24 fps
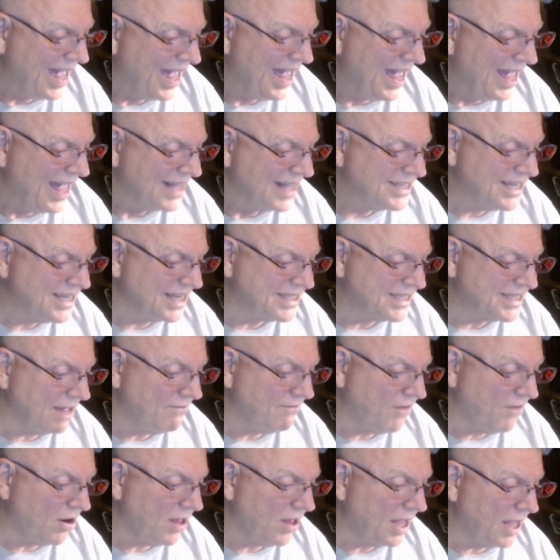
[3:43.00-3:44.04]
Jesus said,
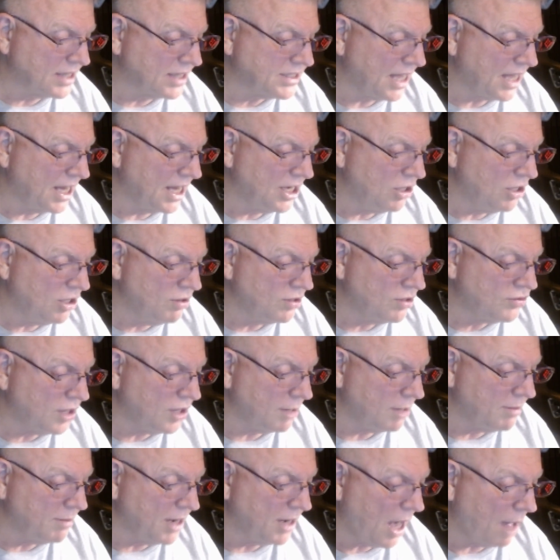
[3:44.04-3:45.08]
"Verily I say unto you, you
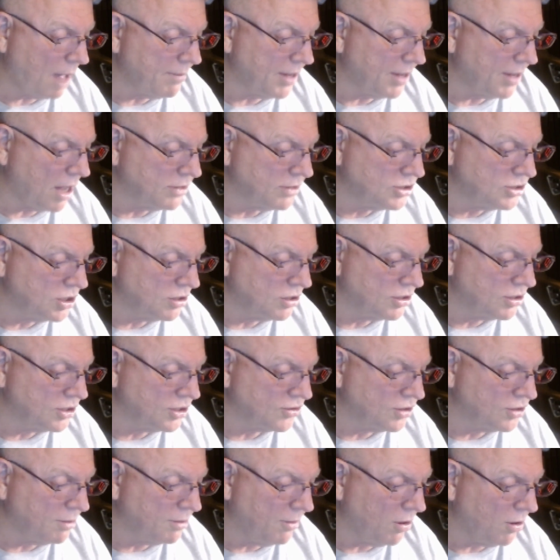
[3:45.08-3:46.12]
seek me not because you know
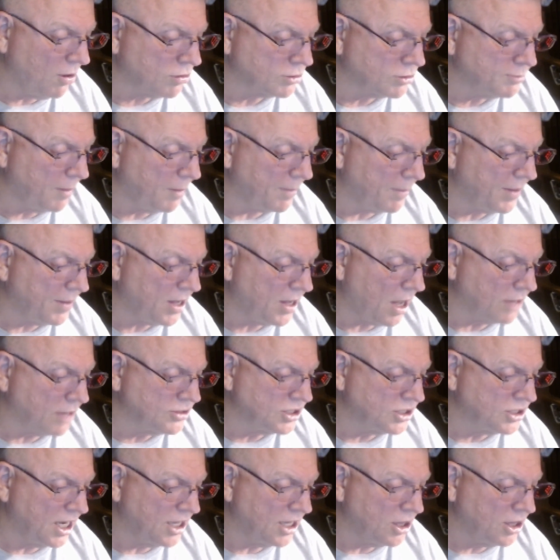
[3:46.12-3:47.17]
the miracles, but because
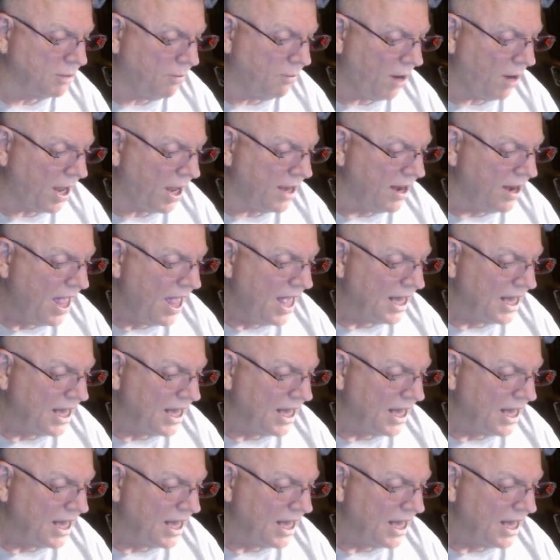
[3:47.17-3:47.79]
you eat the bread.